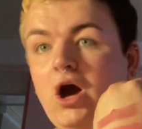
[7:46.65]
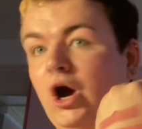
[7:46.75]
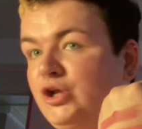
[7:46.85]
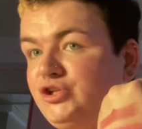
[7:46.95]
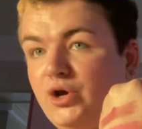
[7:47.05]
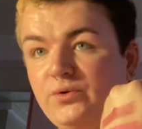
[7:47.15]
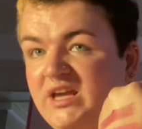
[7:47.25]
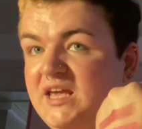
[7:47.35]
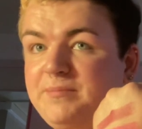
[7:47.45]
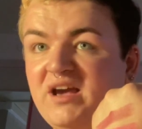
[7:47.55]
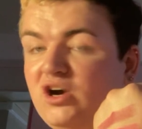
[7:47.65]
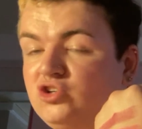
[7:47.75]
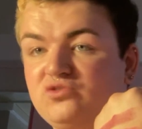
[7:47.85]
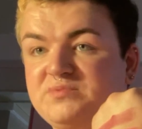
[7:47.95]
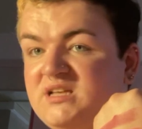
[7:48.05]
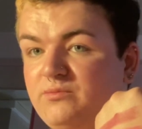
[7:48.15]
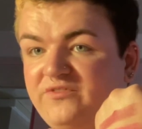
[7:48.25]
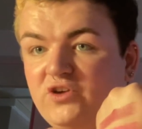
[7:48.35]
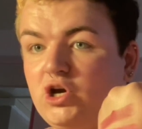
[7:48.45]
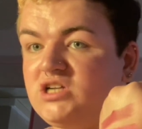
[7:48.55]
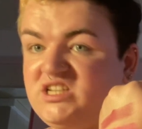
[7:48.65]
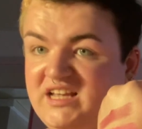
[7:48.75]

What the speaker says: I don't keep it 100% with you guys.